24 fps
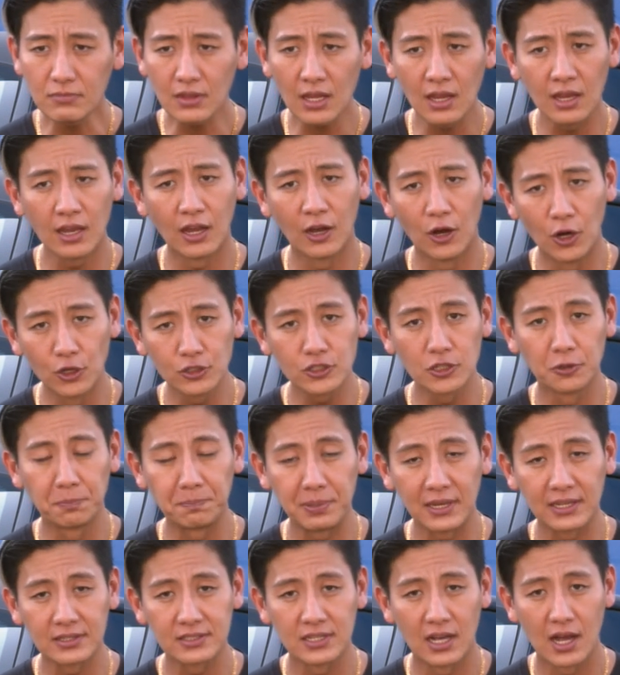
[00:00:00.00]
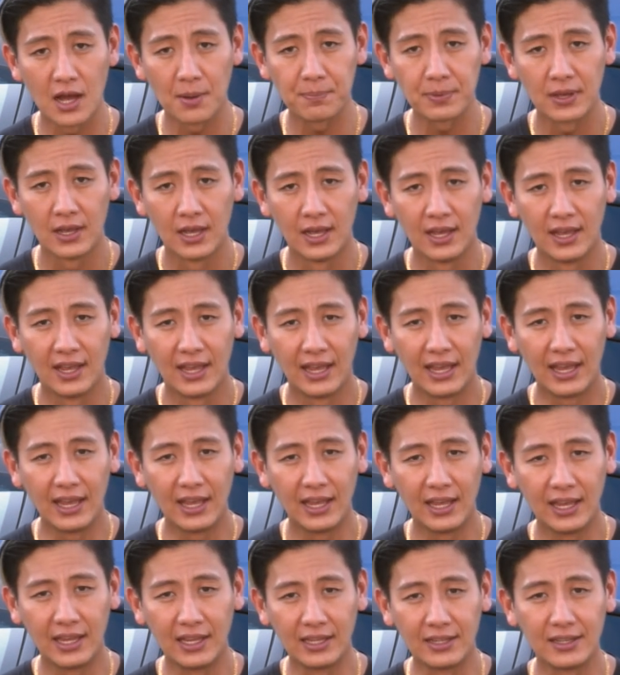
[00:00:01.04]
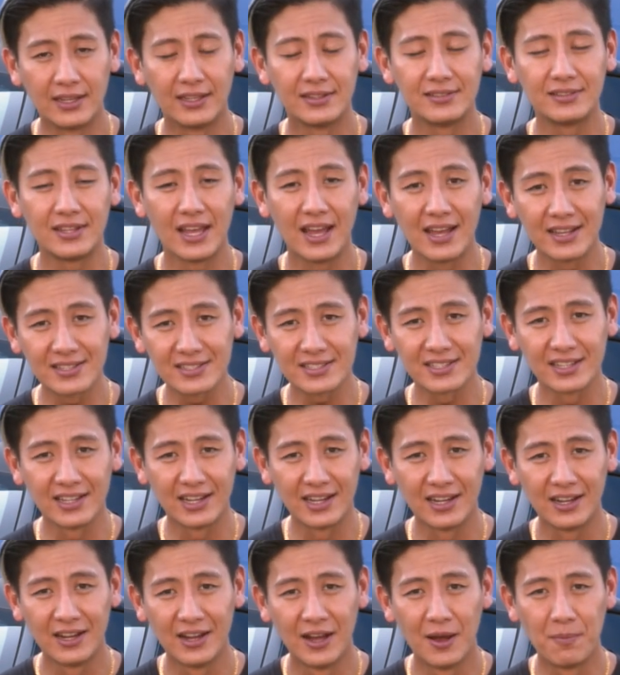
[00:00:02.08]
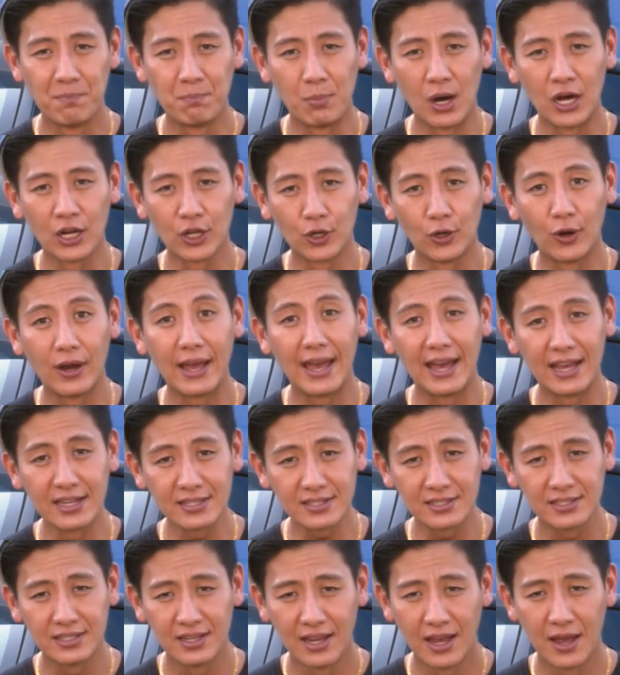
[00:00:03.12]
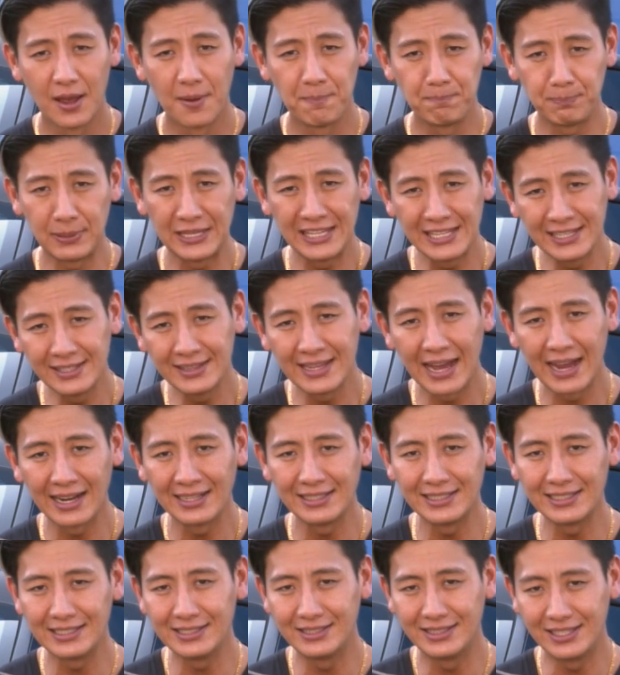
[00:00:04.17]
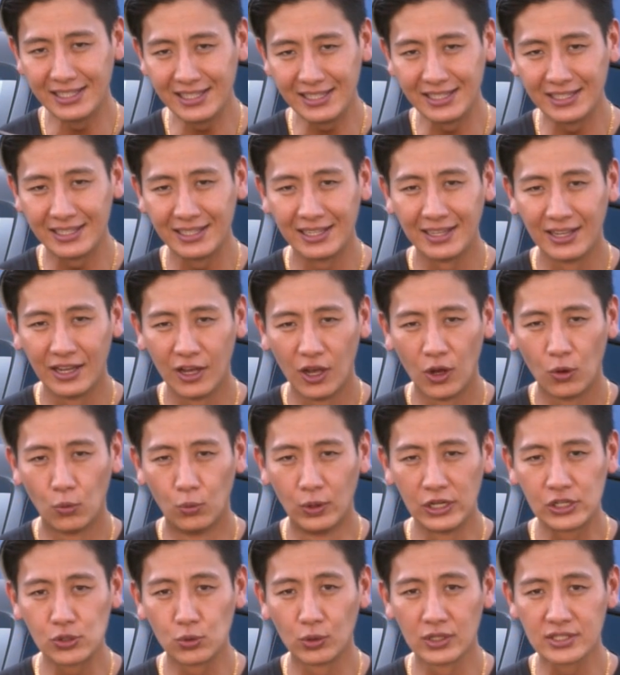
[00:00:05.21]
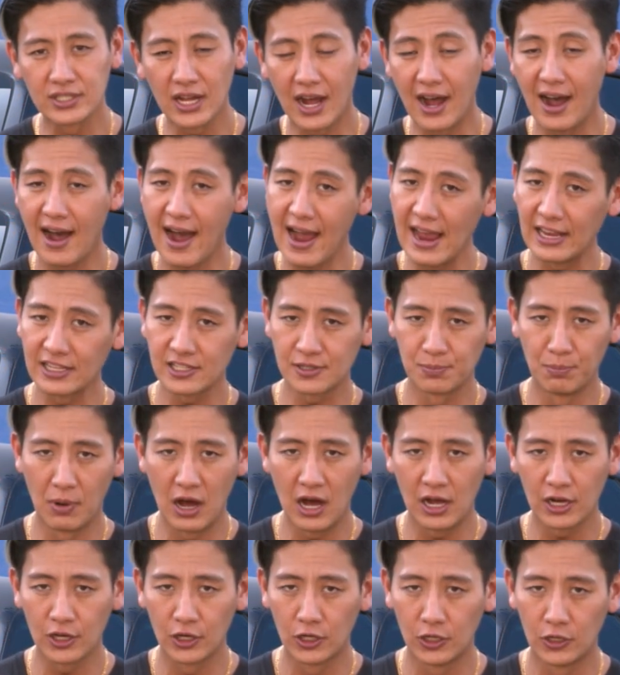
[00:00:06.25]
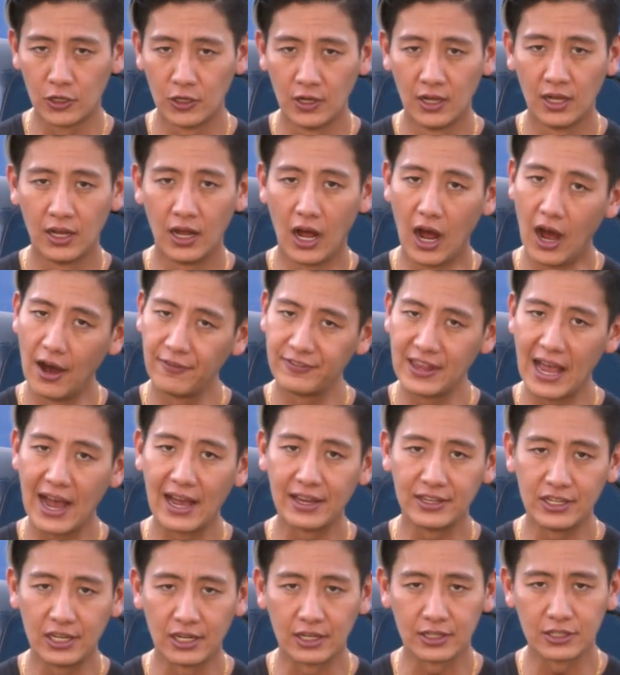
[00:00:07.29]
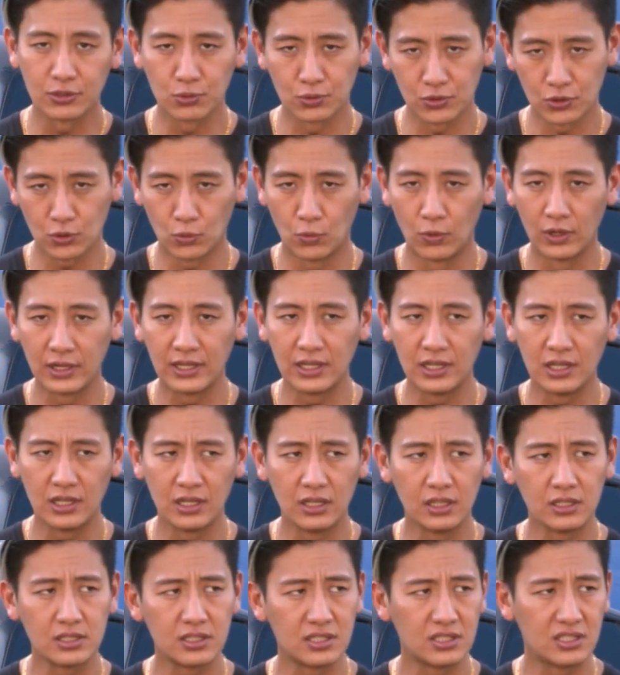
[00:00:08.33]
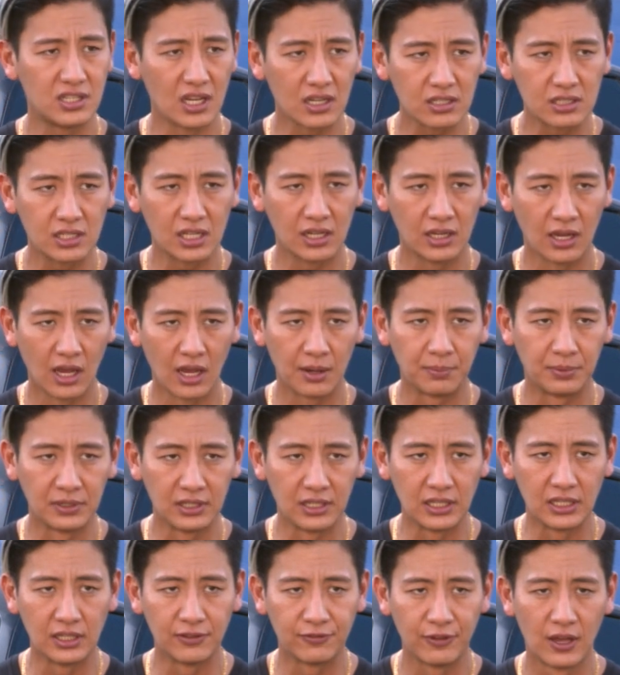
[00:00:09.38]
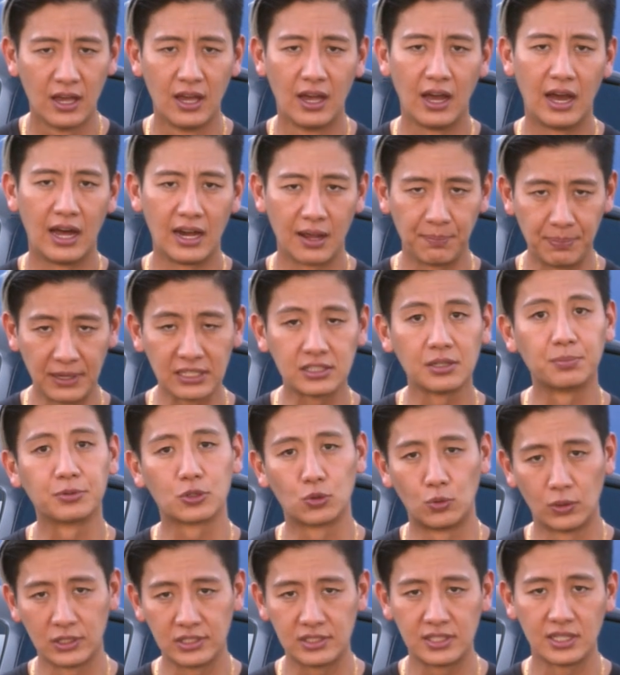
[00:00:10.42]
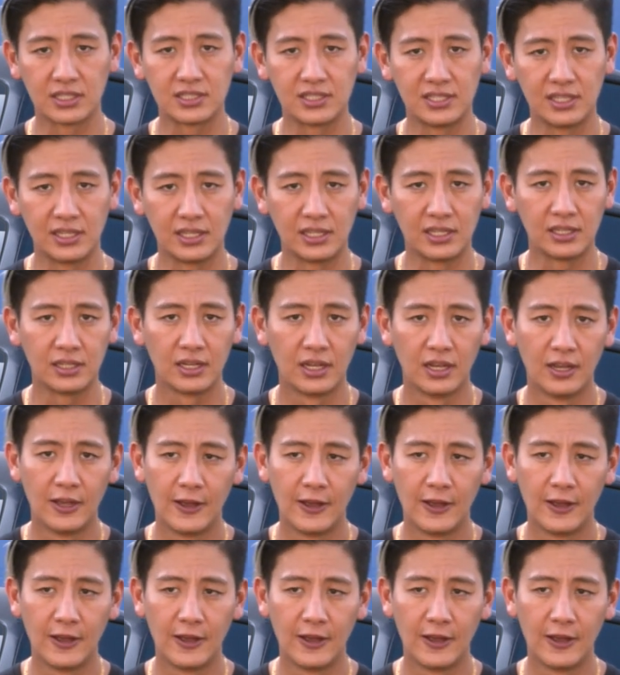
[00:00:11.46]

I also picked up a Tesla Model S P90D, which was the highest model of that year. This was 2016, I believe, and I picked up a 2016